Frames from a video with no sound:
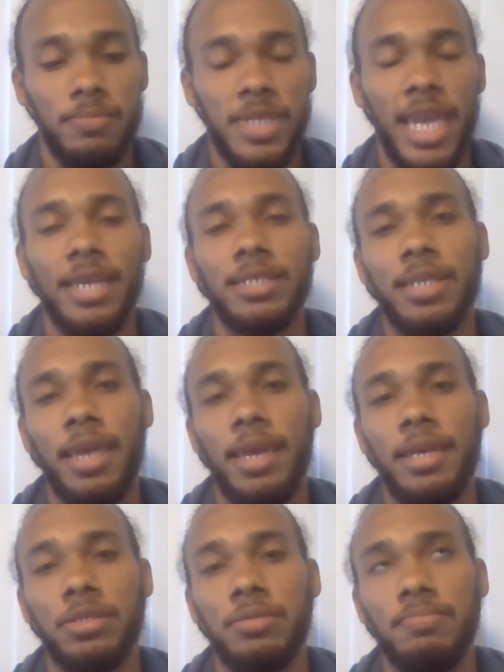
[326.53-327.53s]
takes
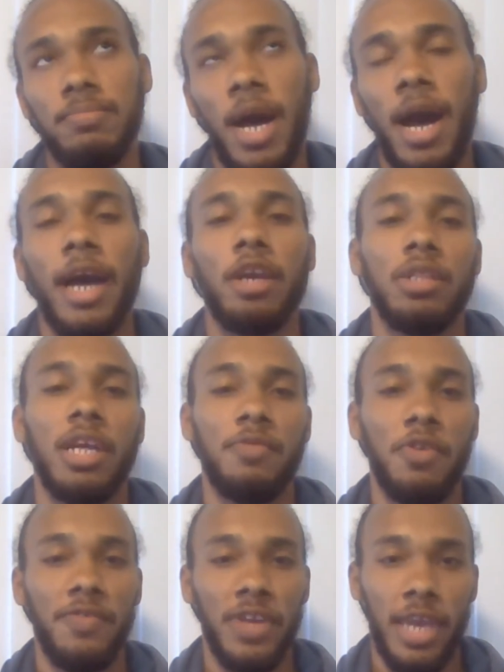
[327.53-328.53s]
a higher
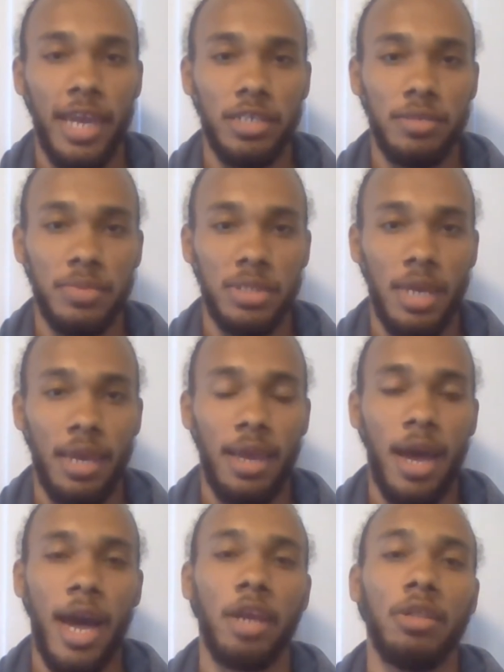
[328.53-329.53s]
level of engagement, a
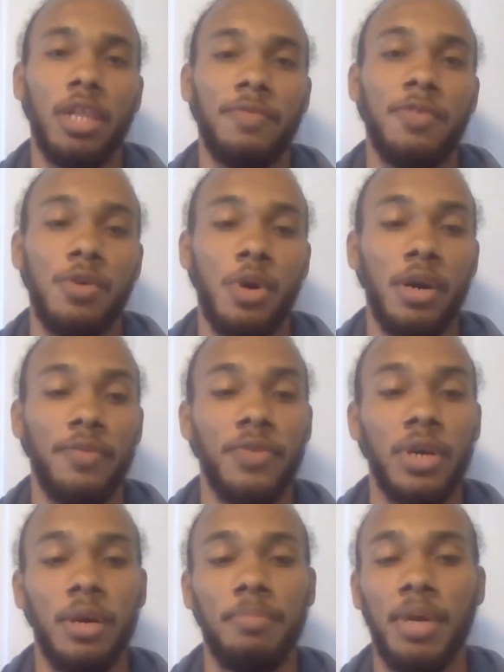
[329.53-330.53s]
higher level
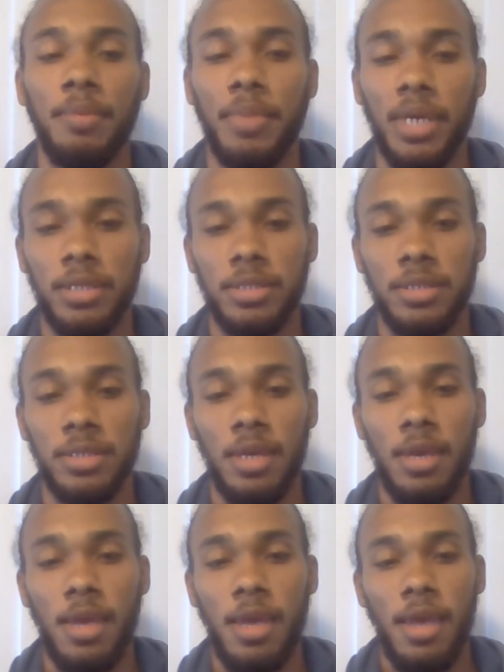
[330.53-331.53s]
of commitment.
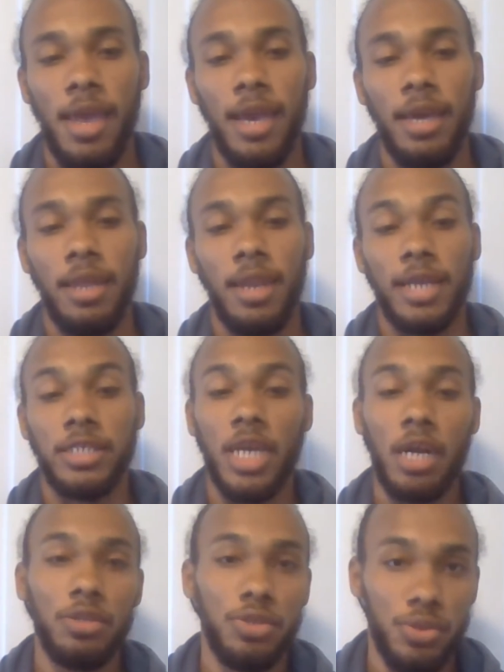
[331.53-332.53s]
And I
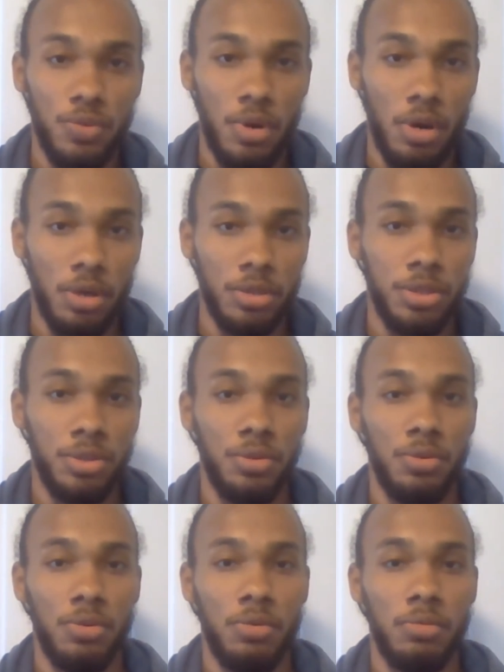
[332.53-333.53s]
challenge you all
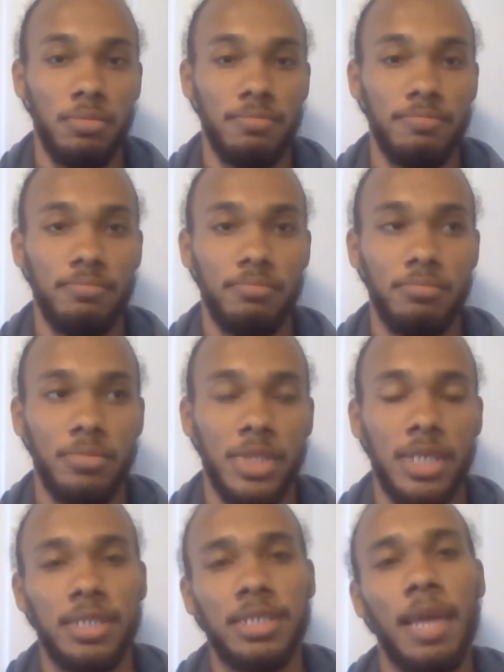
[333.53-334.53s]
to
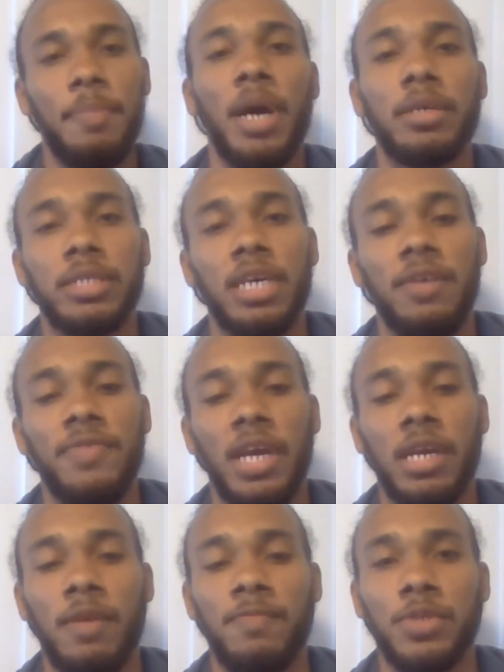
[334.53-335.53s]
step outside of
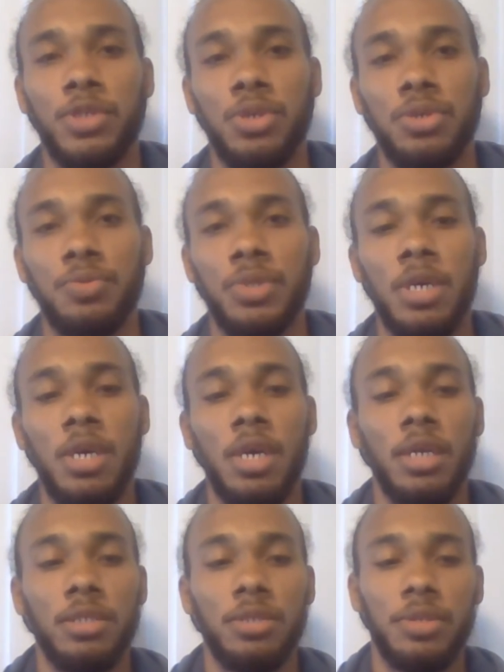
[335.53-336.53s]
that comfort zone,
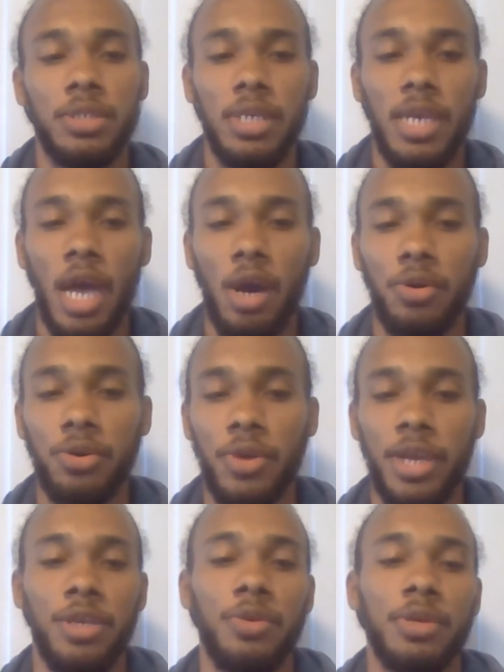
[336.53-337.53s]
to see how
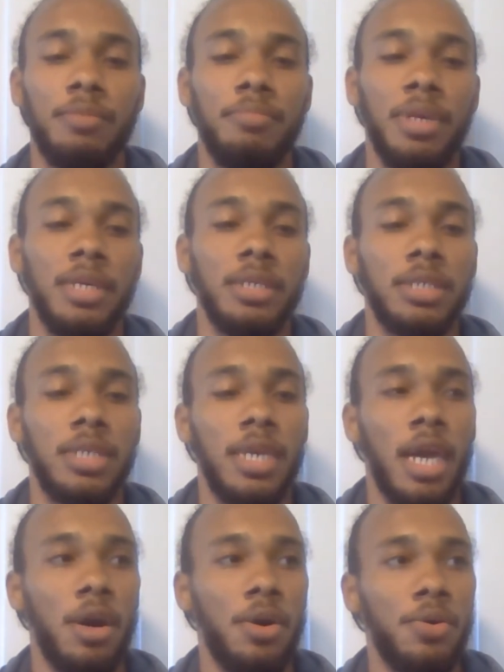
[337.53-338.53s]
great you can be, see
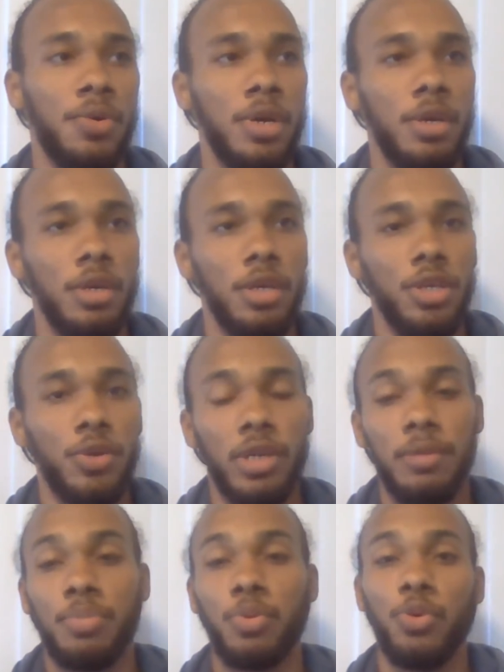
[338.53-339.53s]
how you can
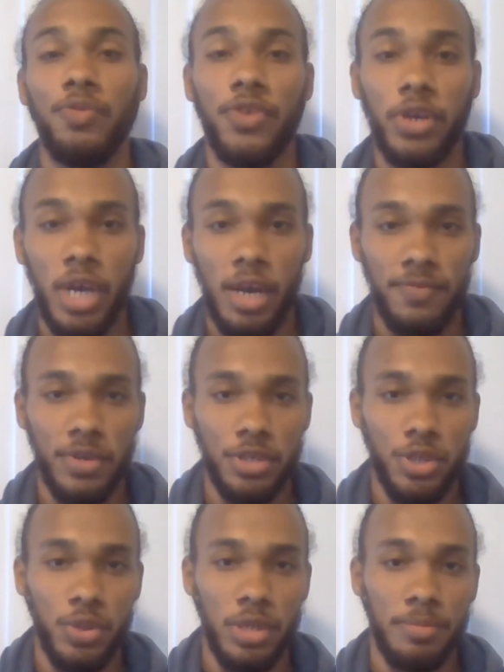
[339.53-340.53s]
improve your
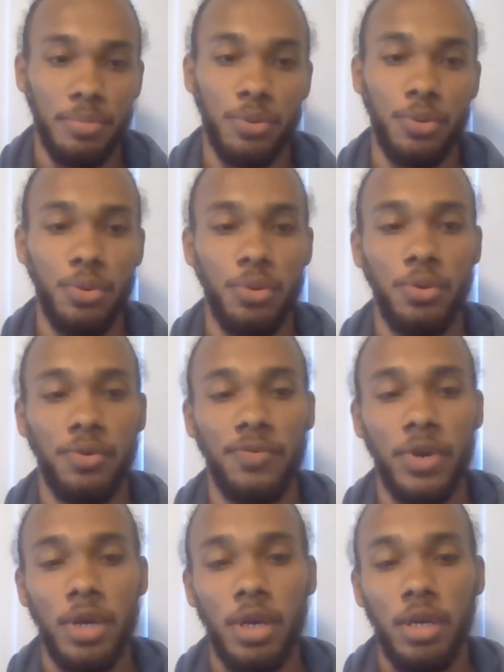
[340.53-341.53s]
confidence, you can improve
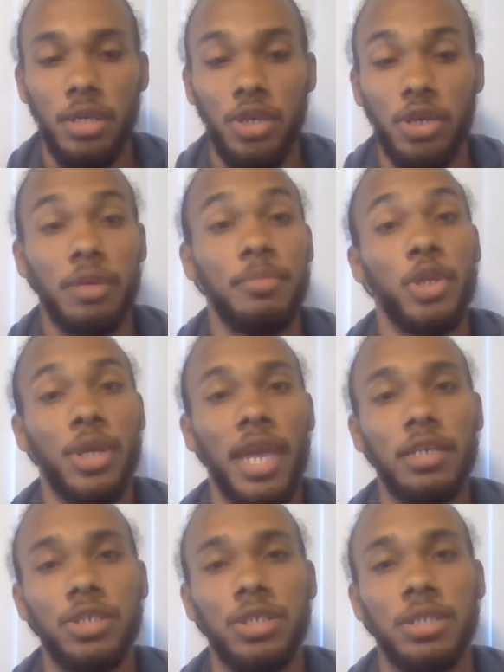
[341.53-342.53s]
your
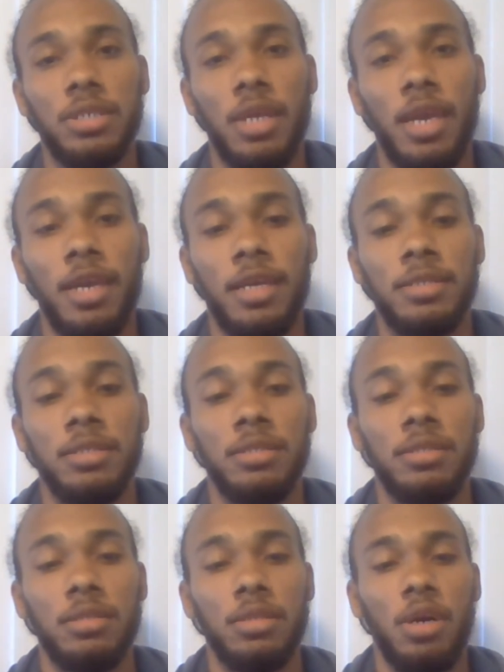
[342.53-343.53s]
communication,
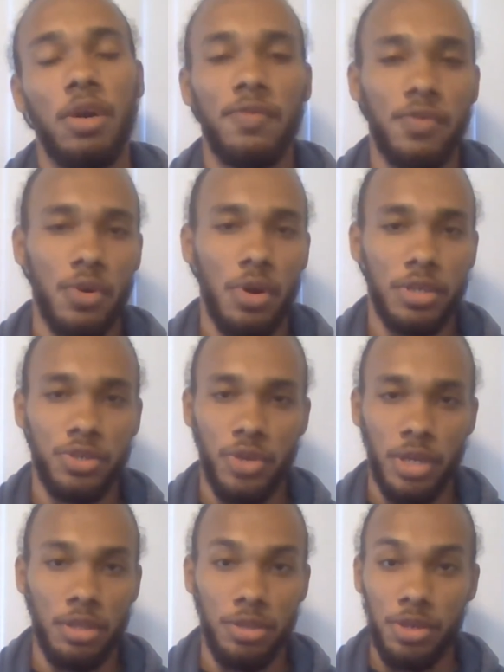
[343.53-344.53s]
and overall
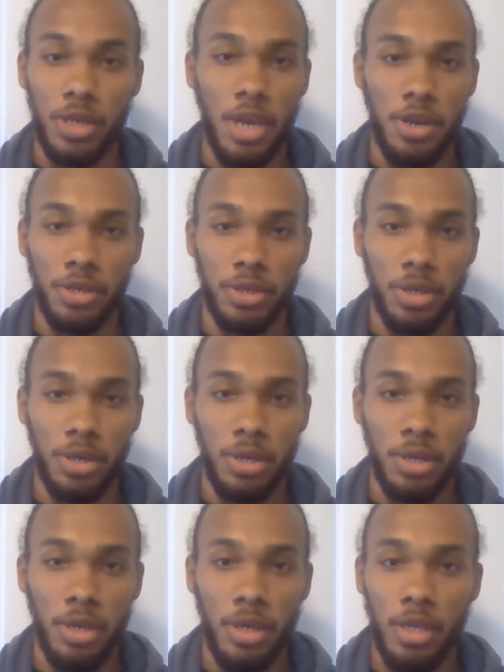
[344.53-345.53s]
strengthen your character.
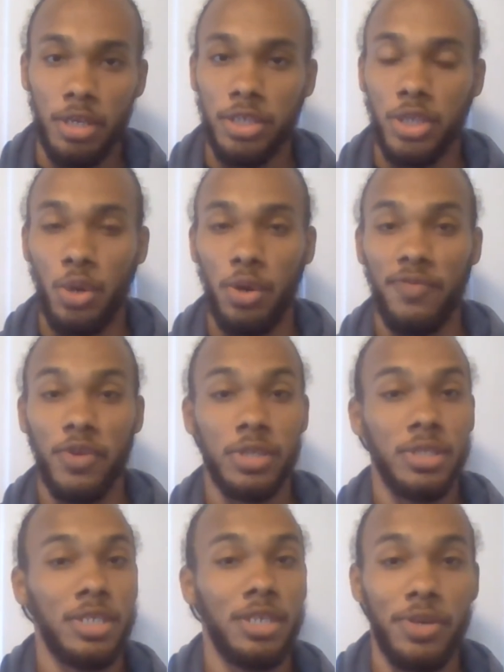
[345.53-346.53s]
So if you're
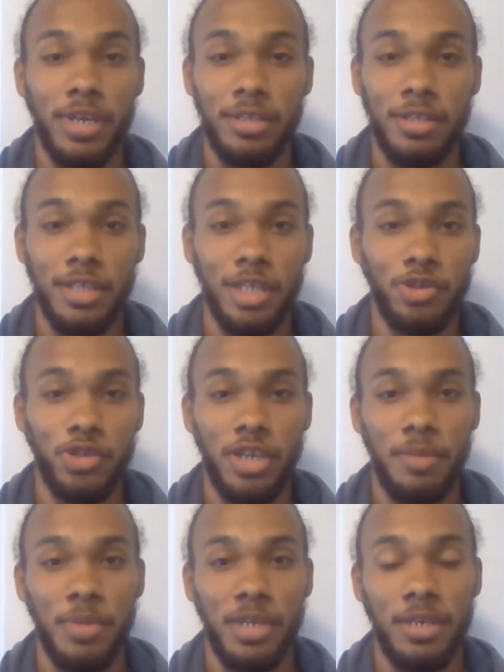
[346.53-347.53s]
considering
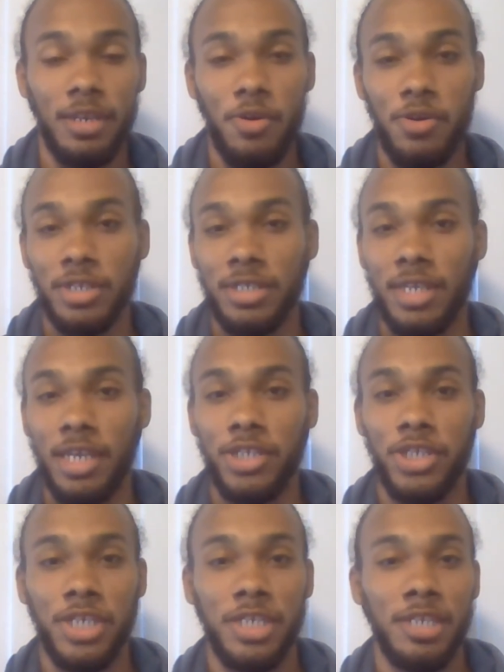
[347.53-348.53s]
leadership in an
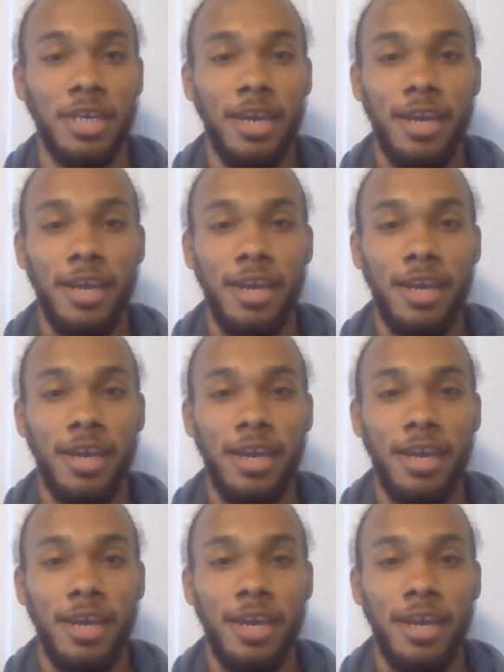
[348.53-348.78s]
organization,